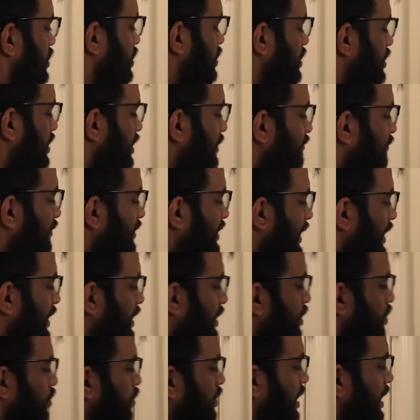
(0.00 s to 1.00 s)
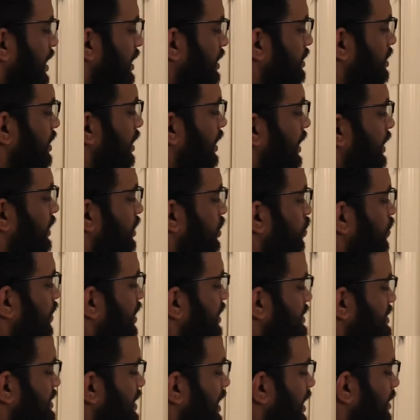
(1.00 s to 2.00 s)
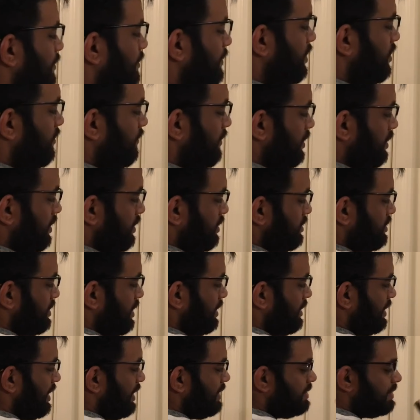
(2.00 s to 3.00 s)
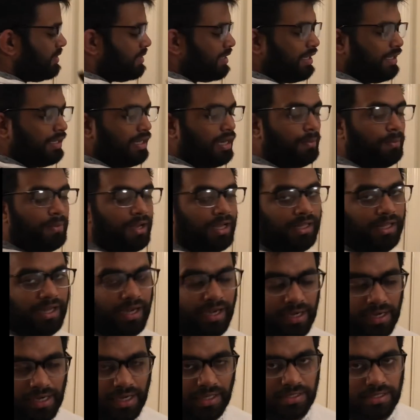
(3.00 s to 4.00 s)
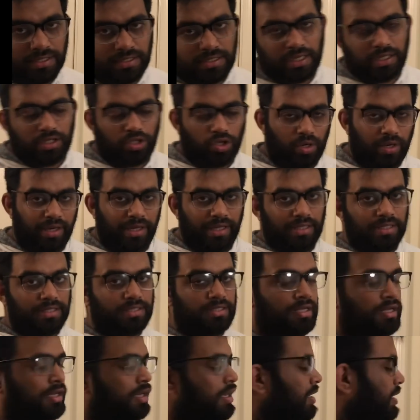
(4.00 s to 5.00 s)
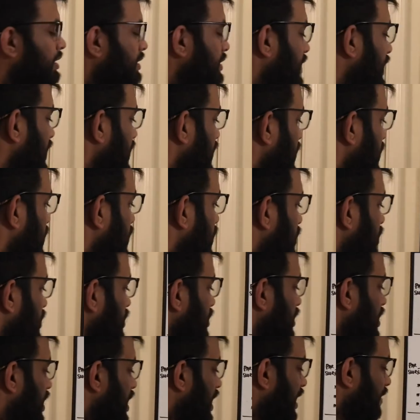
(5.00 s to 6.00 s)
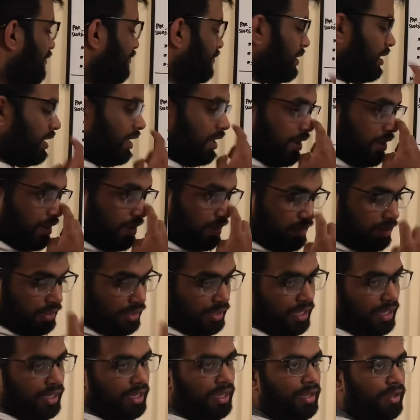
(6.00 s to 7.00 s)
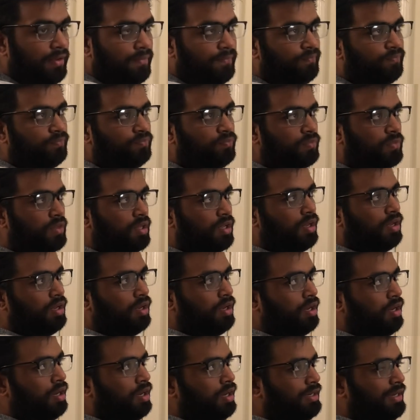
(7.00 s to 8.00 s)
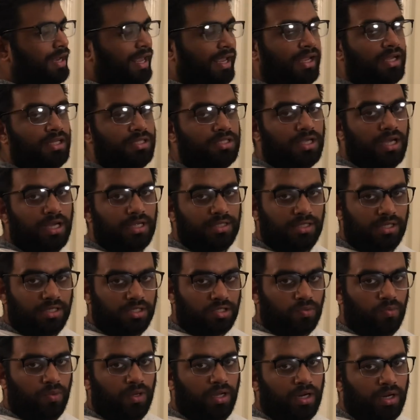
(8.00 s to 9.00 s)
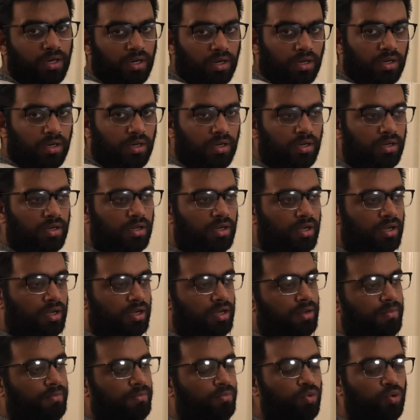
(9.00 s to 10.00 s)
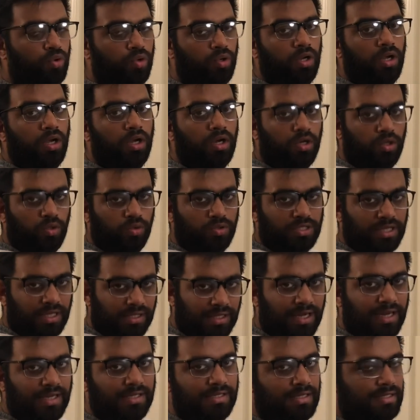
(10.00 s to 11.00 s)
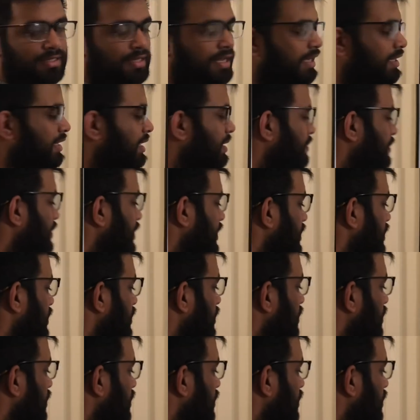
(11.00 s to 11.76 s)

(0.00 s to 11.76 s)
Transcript: If we take a look at the head-to-head stat between Sunrisers Hyderabad and Rajasthan Royals, then after the Deccan Chargers were moved to Sunrisers Hyderabad,